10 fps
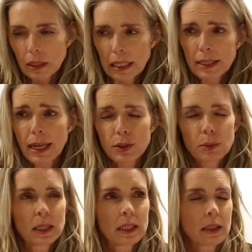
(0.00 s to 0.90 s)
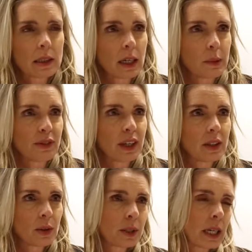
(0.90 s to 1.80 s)
it has to be this
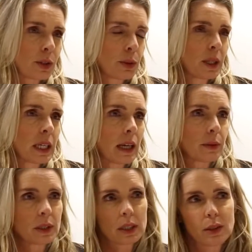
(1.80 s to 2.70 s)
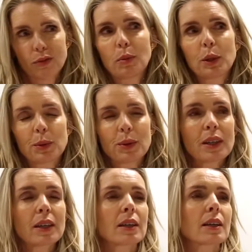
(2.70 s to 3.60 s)
typeface, or it has to be yellow instead of blue.
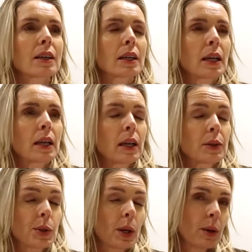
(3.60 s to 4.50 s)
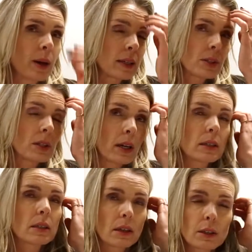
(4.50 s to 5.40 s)
So I
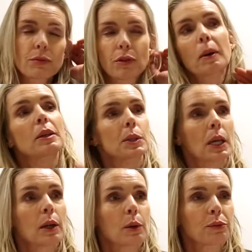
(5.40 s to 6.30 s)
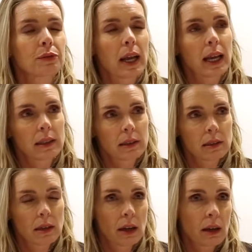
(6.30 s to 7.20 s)
started for myself,
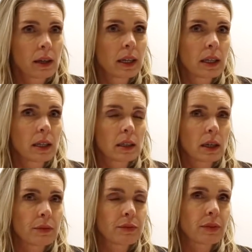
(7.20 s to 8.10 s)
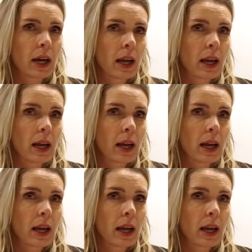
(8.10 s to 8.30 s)
and luckily enough,